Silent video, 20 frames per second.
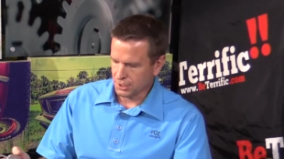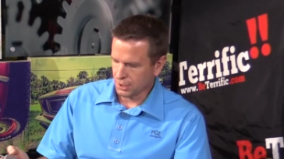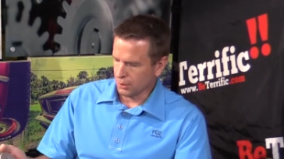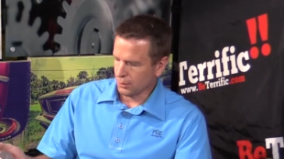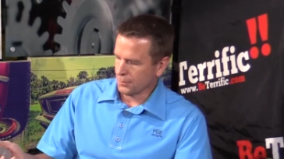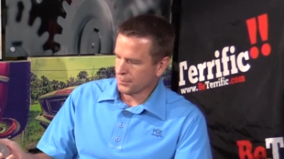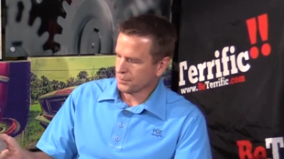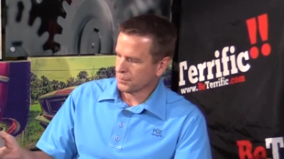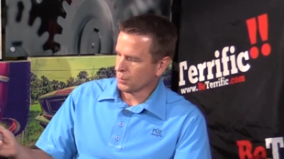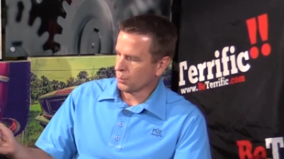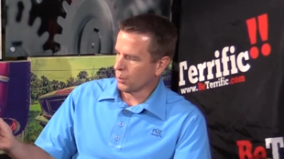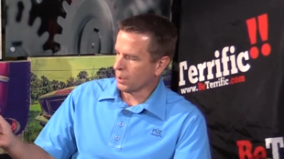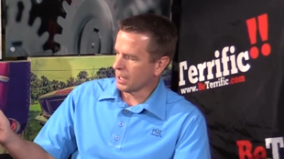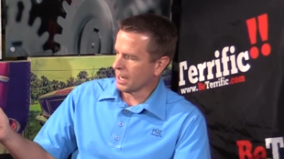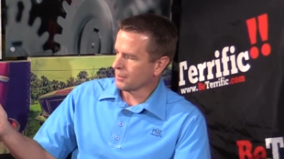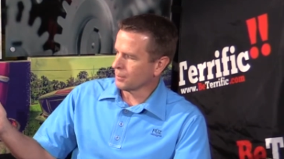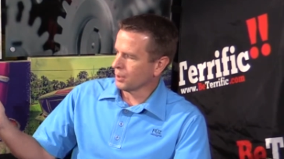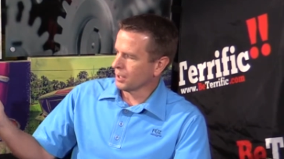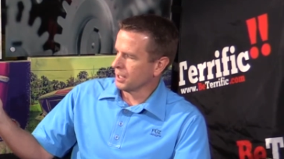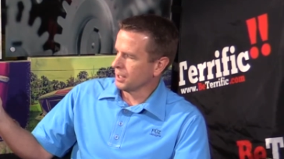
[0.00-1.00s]
So
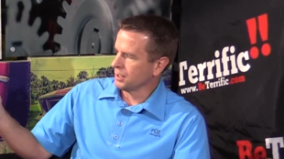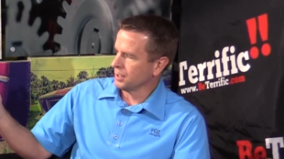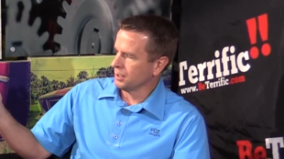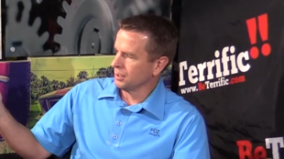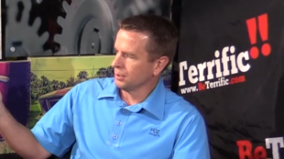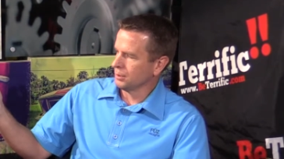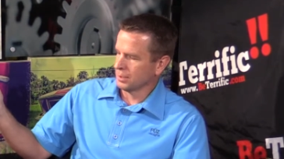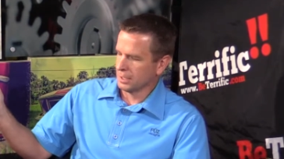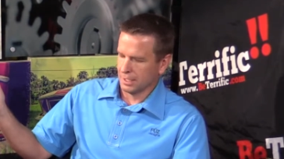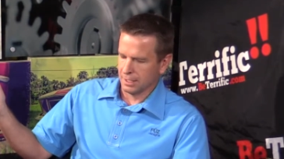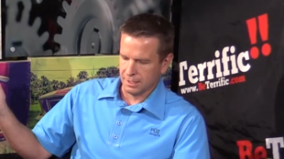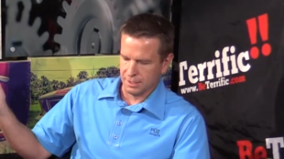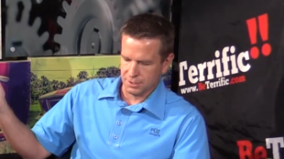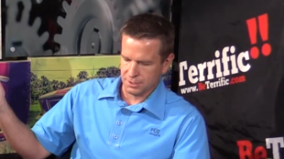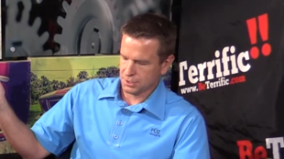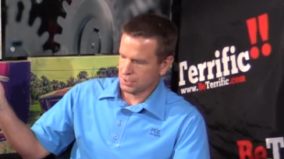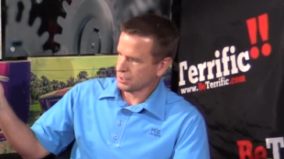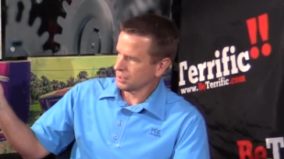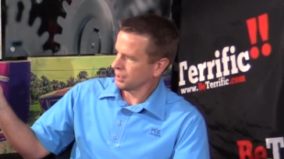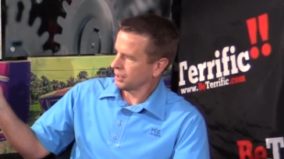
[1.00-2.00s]
what I'm going to do
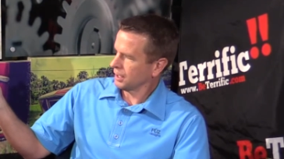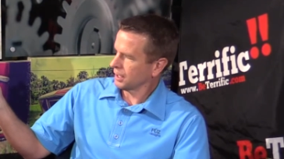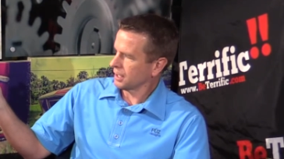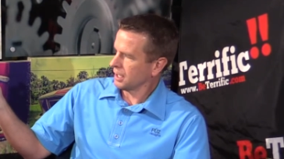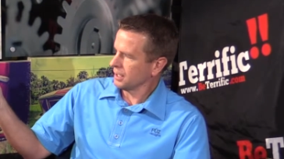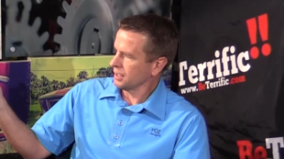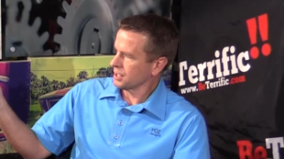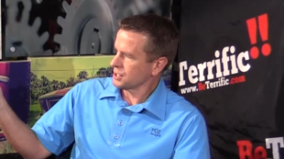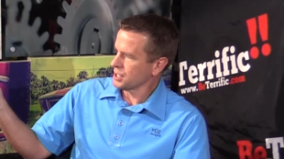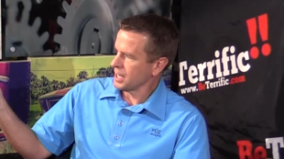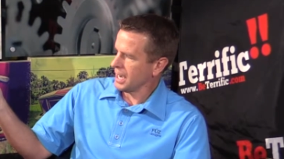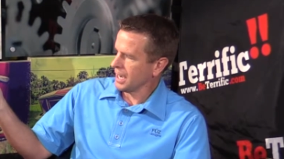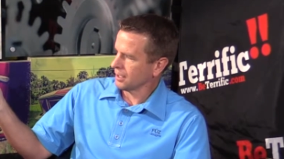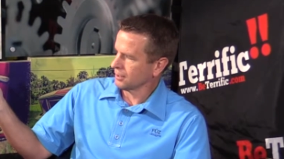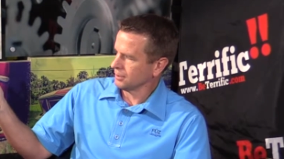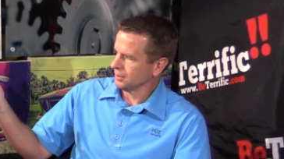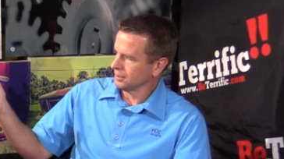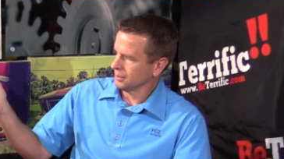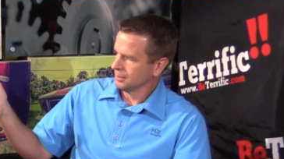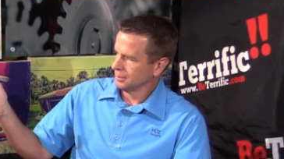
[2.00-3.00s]
is click on the
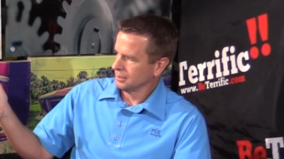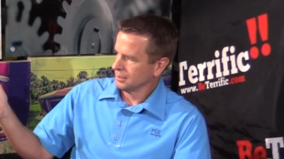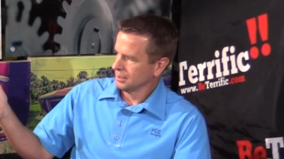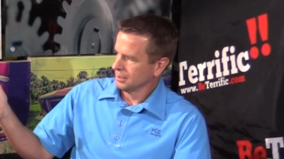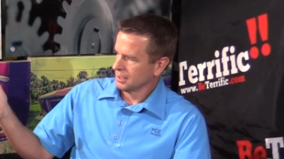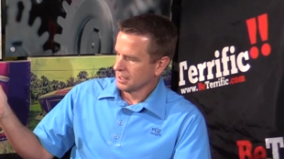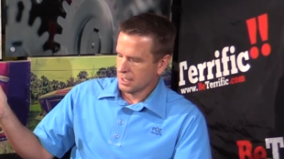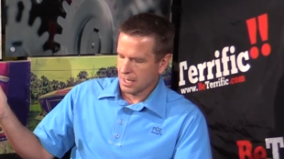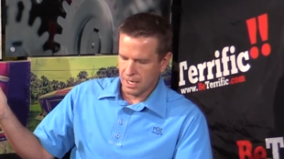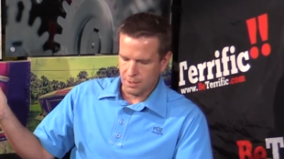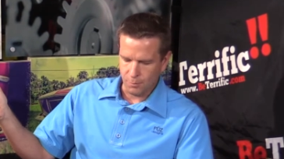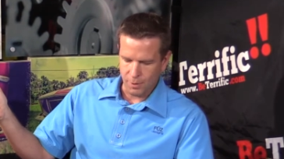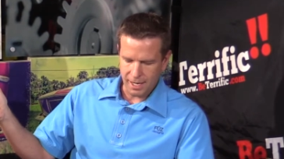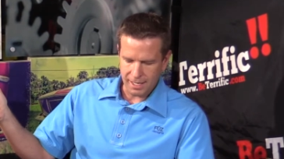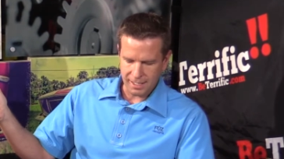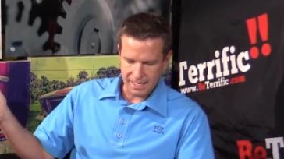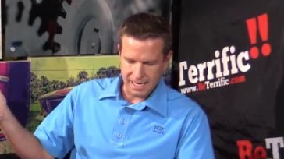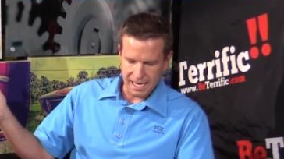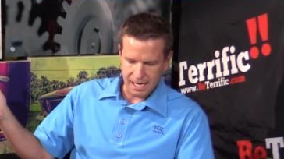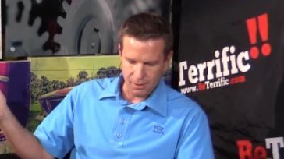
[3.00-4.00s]
shackle and
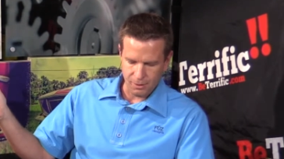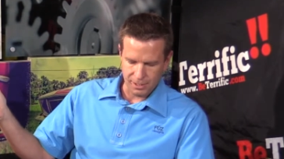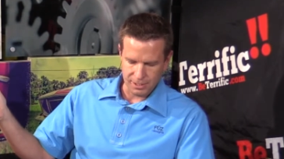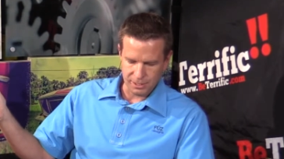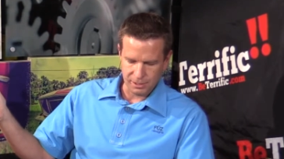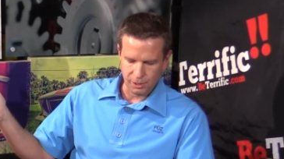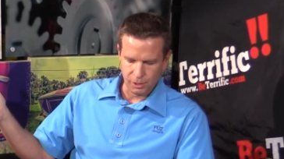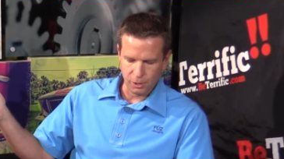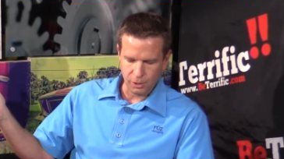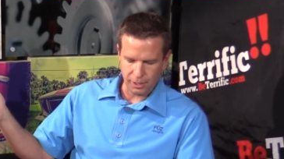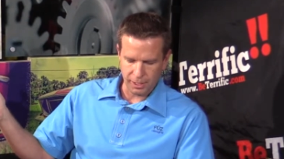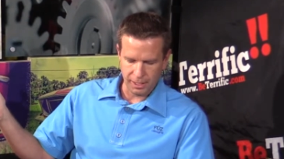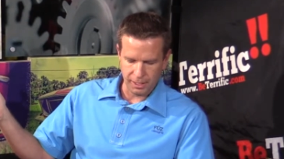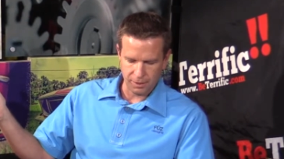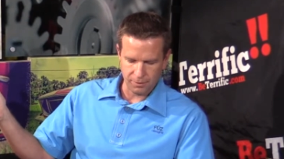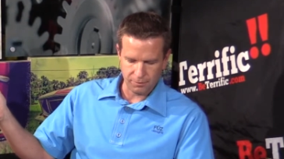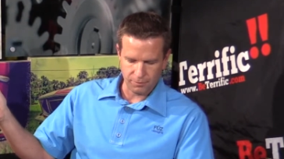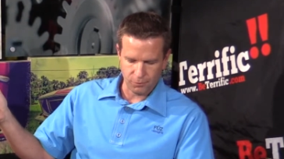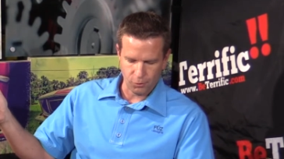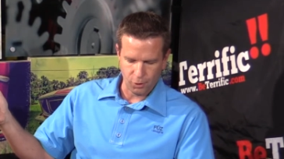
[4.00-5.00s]
right now, it's
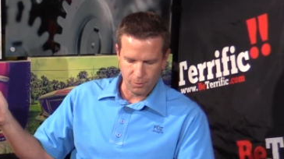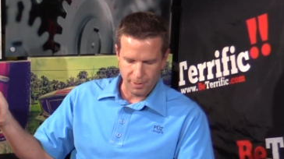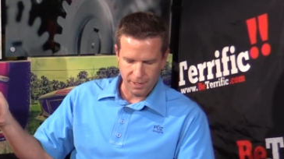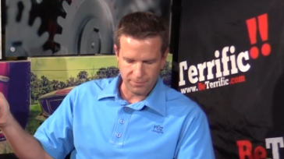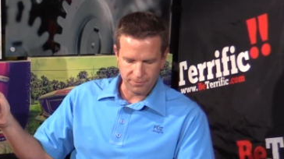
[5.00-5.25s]
looking for